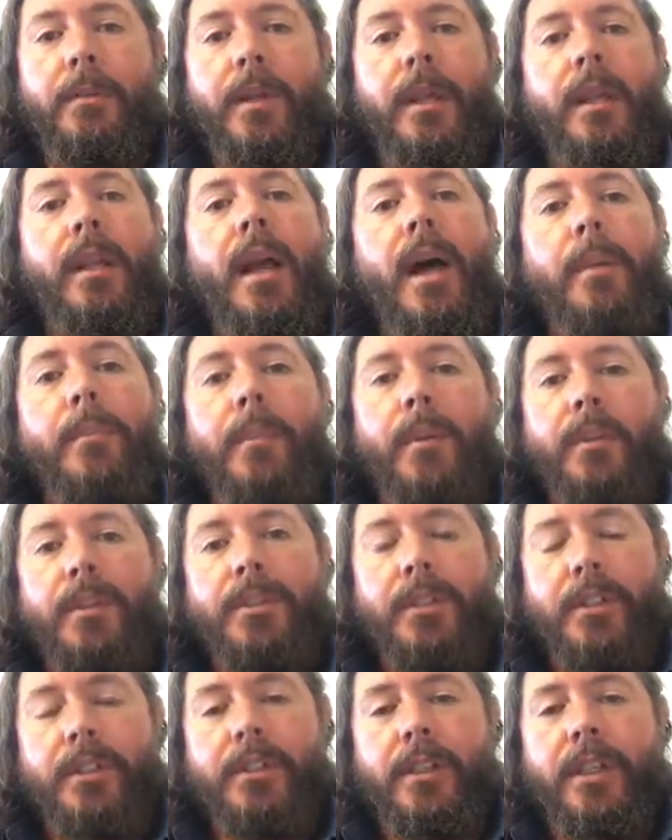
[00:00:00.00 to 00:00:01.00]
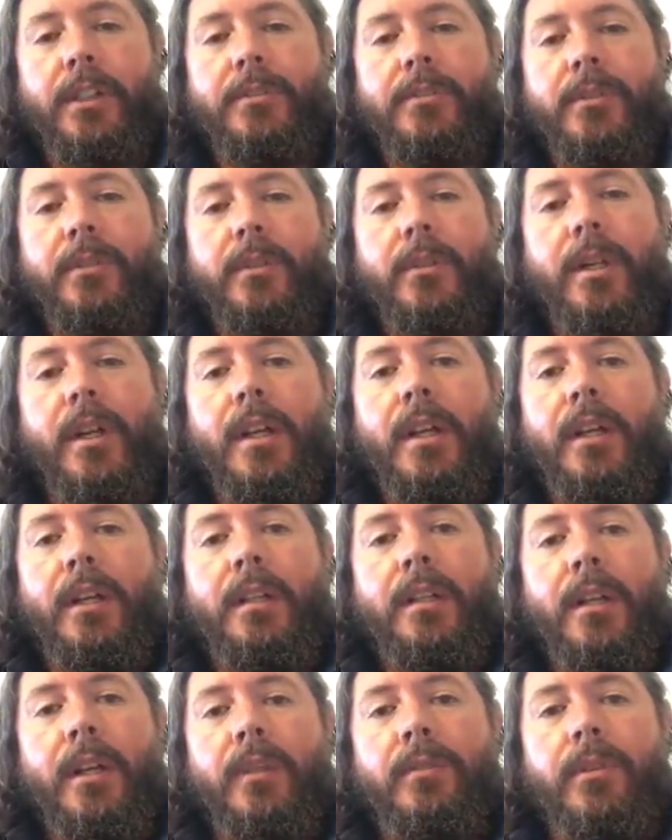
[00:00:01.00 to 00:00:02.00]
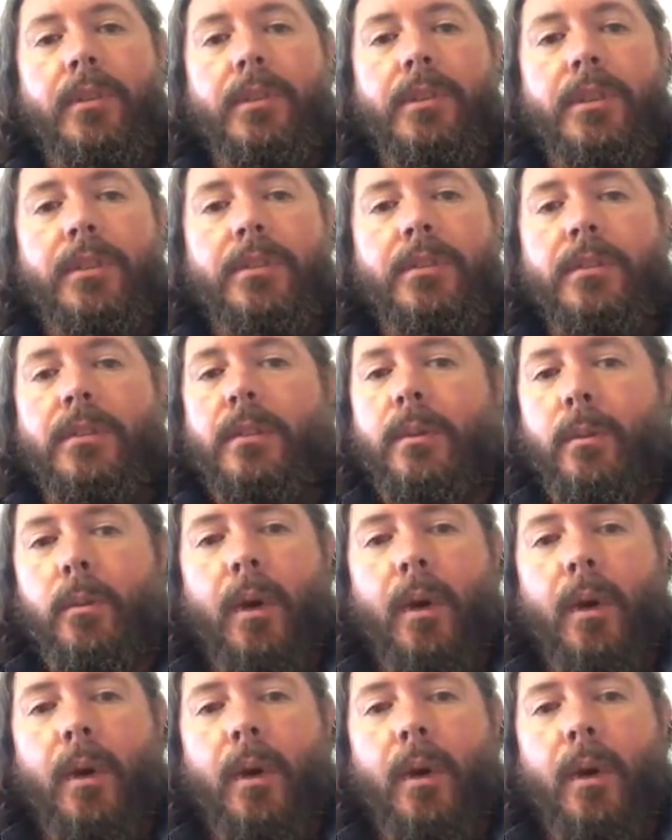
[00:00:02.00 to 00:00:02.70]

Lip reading: to be a lot more successful than if you just